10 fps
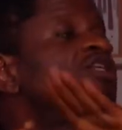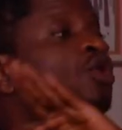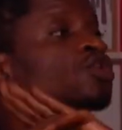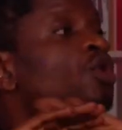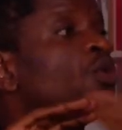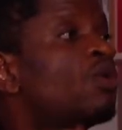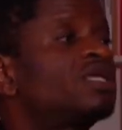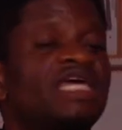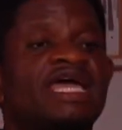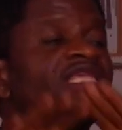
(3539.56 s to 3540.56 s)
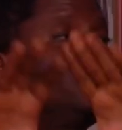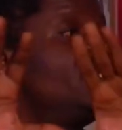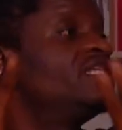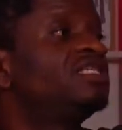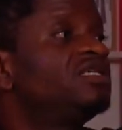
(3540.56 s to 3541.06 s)
does not want any
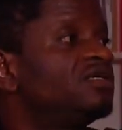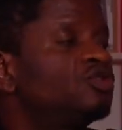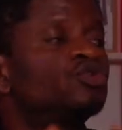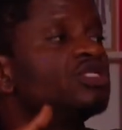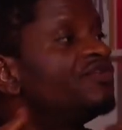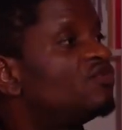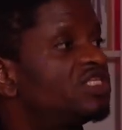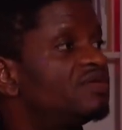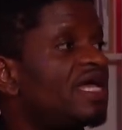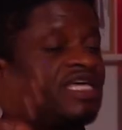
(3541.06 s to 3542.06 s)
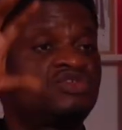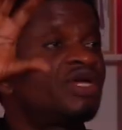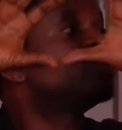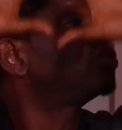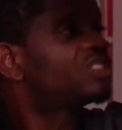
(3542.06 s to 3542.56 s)
lady to live with him. That he's
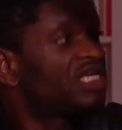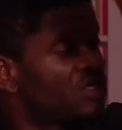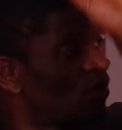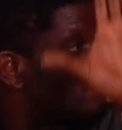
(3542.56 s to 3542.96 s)
ready to take care of